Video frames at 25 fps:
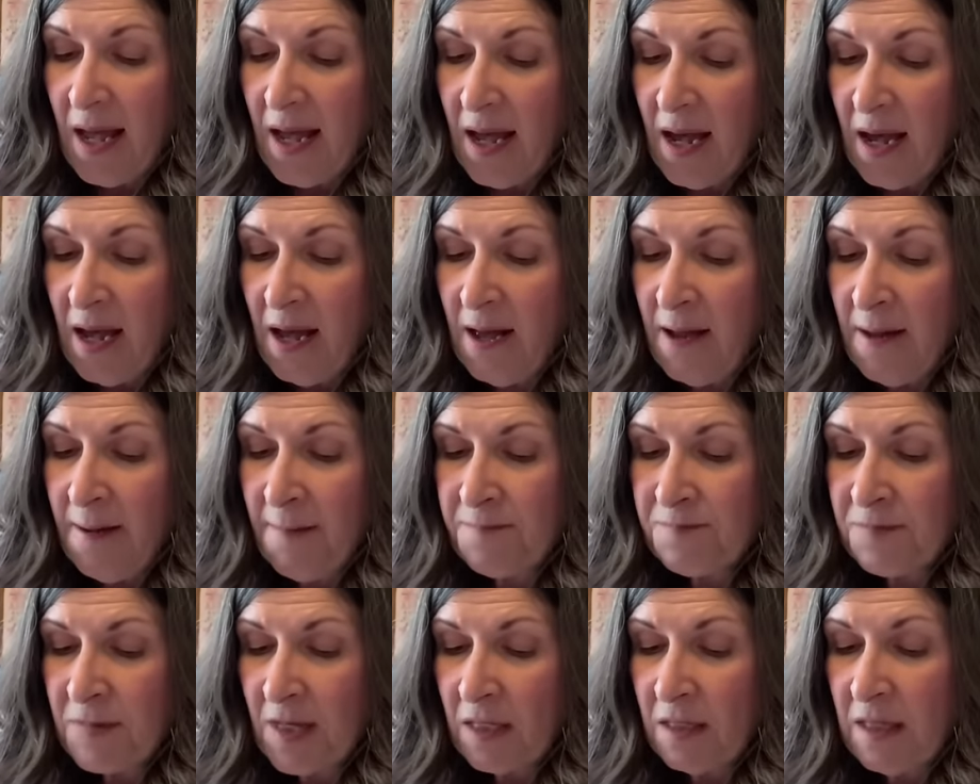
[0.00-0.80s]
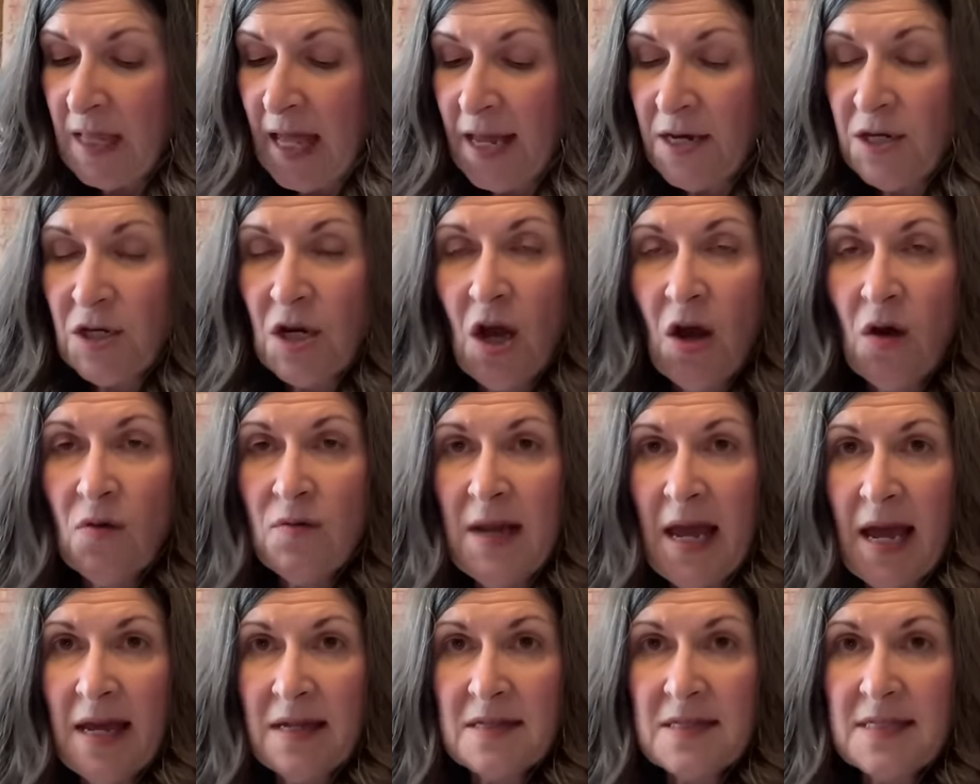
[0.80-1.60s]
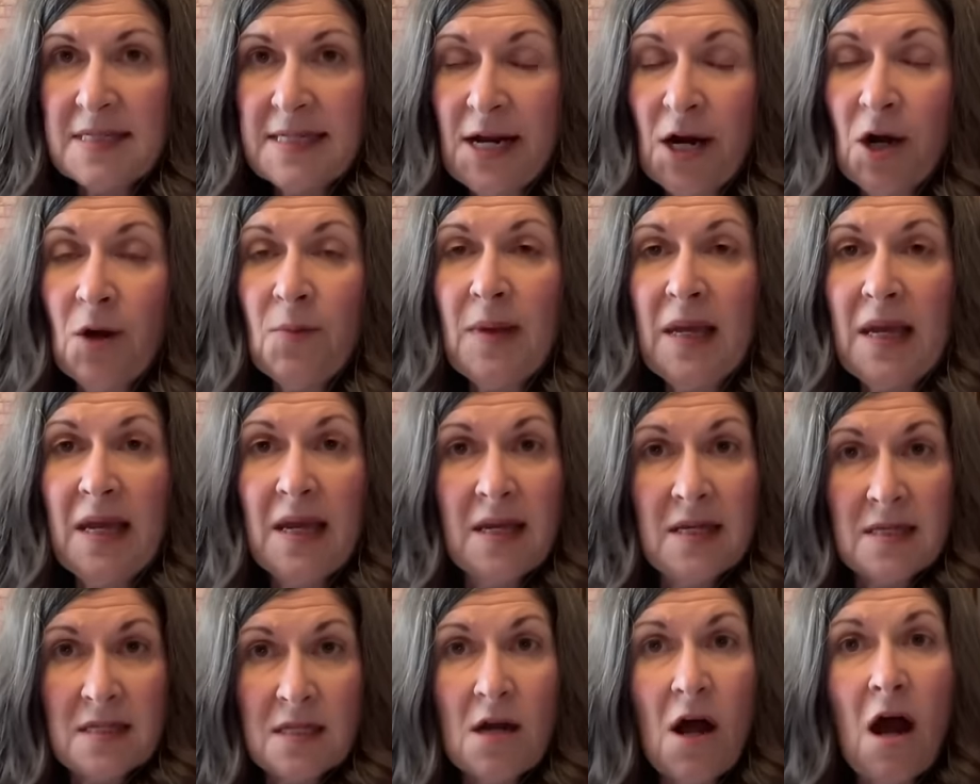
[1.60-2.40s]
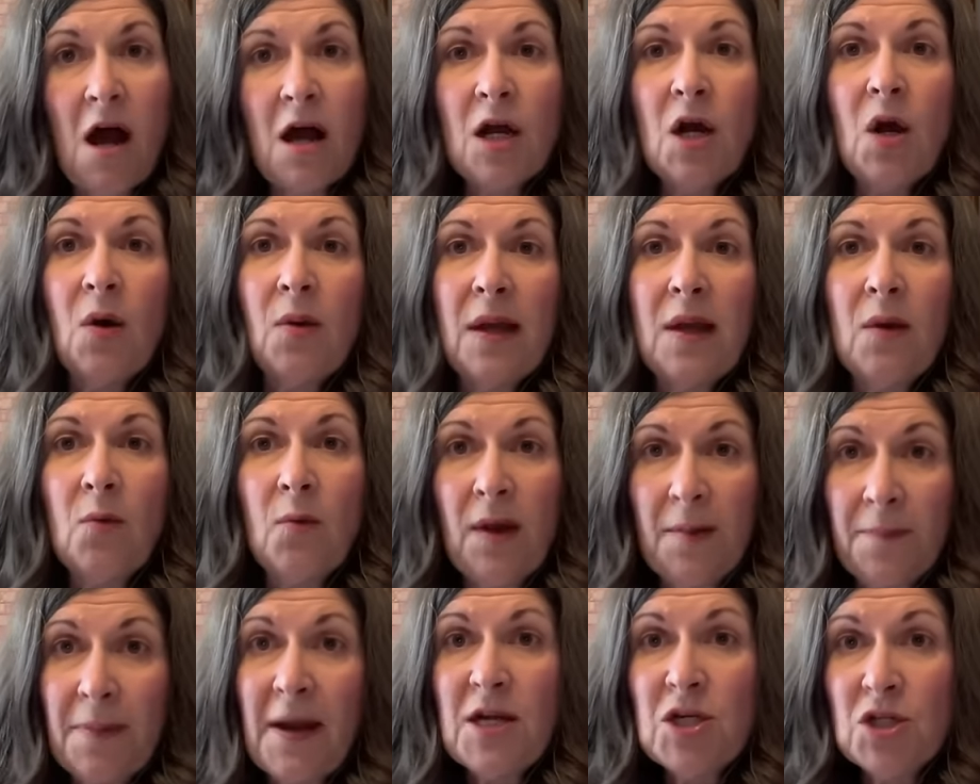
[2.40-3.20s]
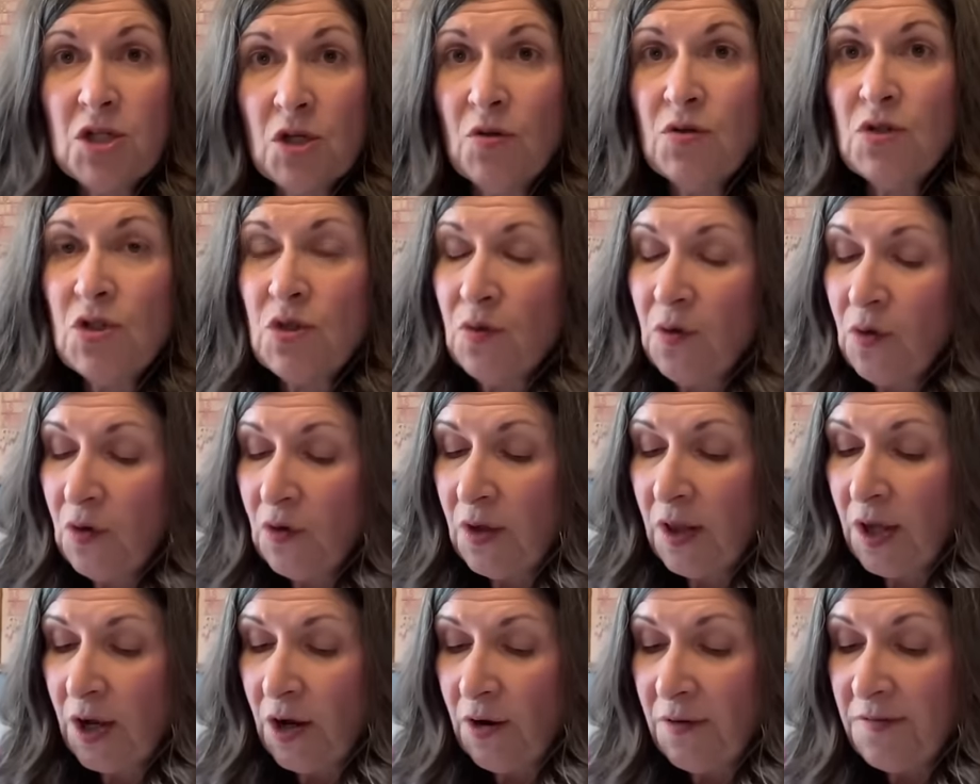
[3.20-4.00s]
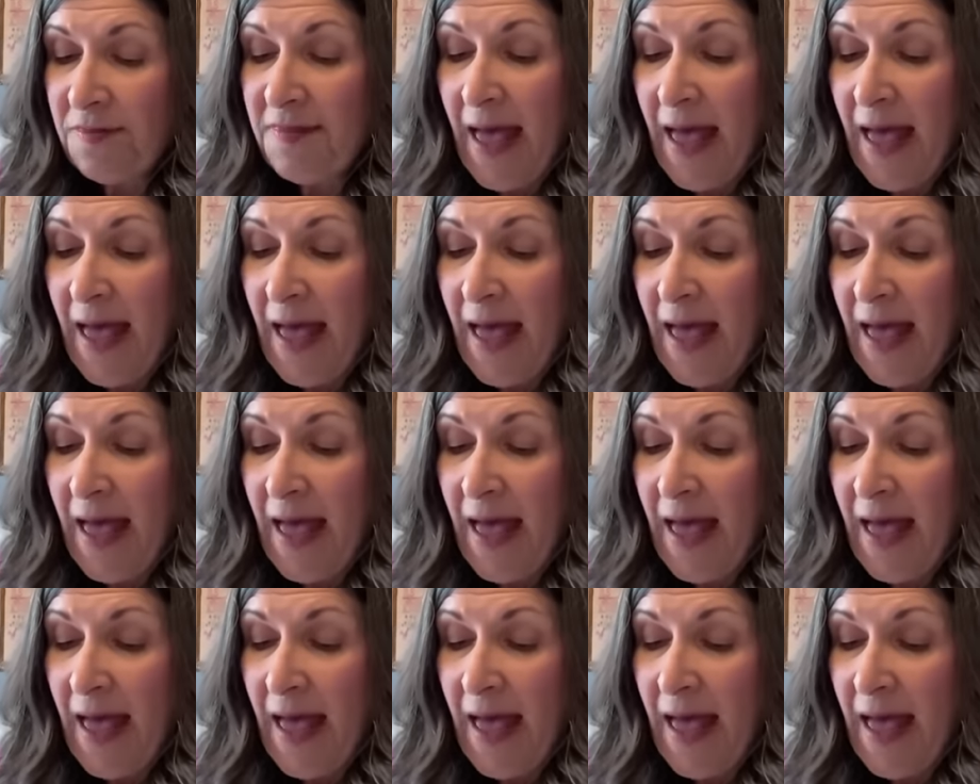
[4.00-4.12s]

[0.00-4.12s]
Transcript: um, Let No Net and Snare Me is an ongoing WIP I showed you earlier.